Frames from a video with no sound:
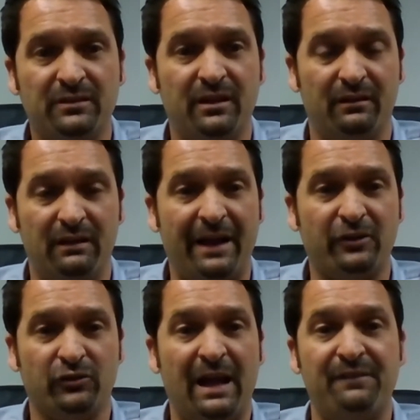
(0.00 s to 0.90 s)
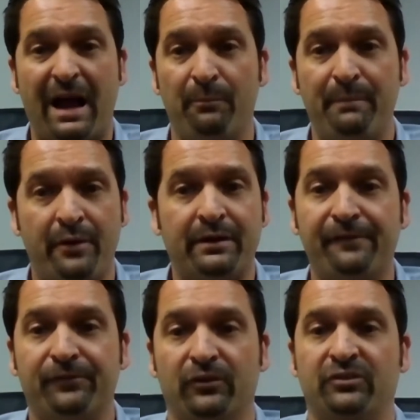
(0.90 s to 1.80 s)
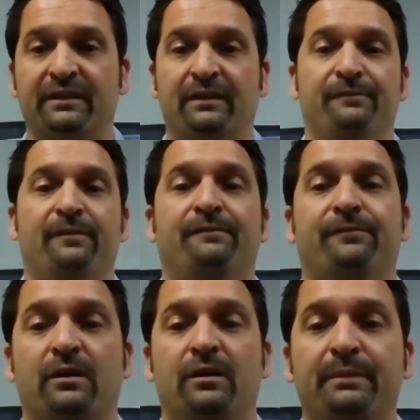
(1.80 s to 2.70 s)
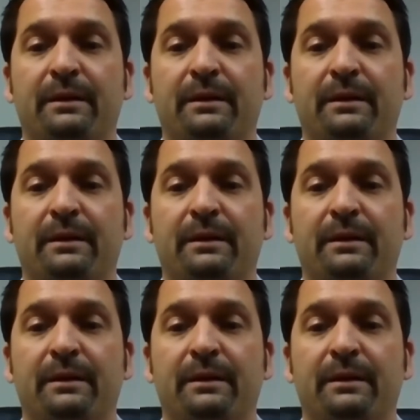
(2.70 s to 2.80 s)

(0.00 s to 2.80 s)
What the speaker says: to actually have outbound efforts and get in front of